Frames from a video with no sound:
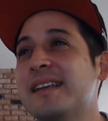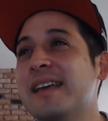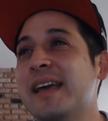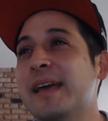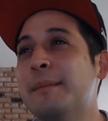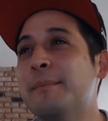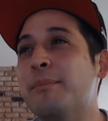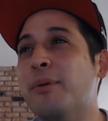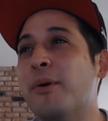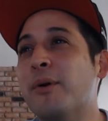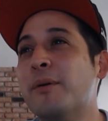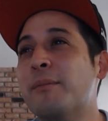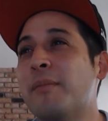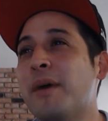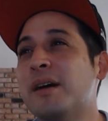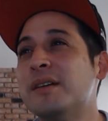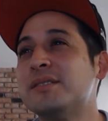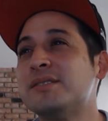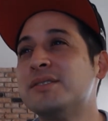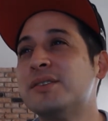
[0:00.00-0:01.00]
a born
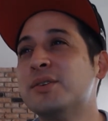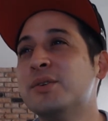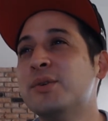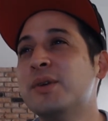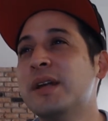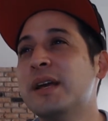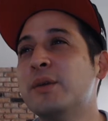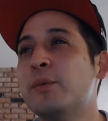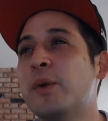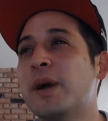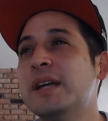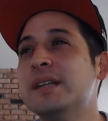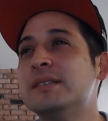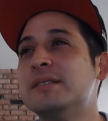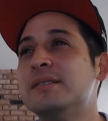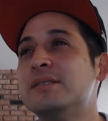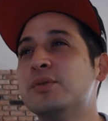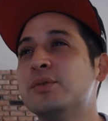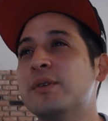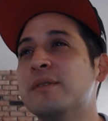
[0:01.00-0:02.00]
monster who laid
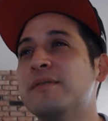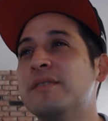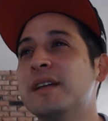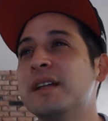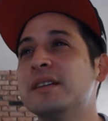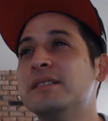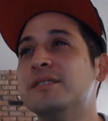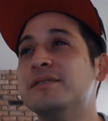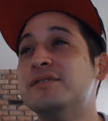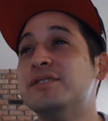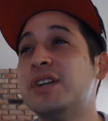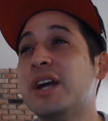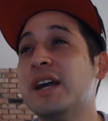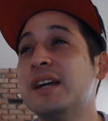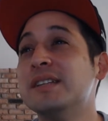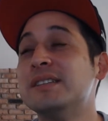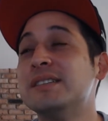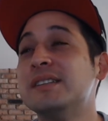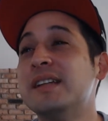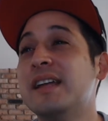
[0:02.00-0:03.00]
waste to a village of
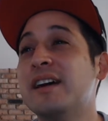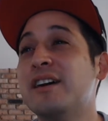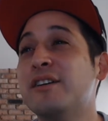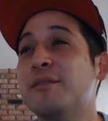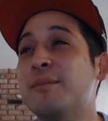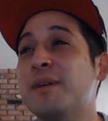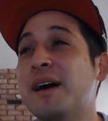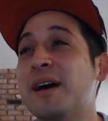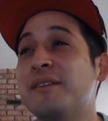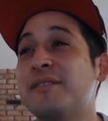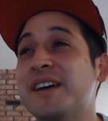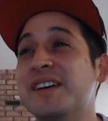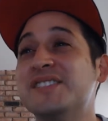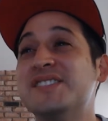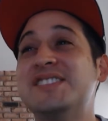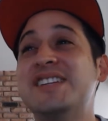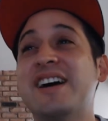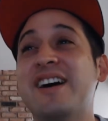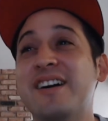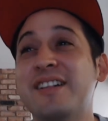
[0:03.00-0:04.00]
giants in Elbaf as
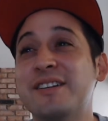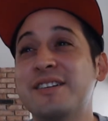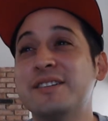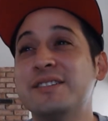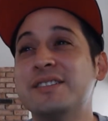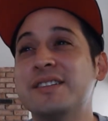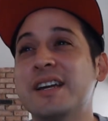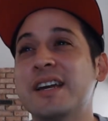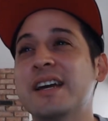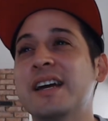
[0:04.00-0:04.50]
Towlers.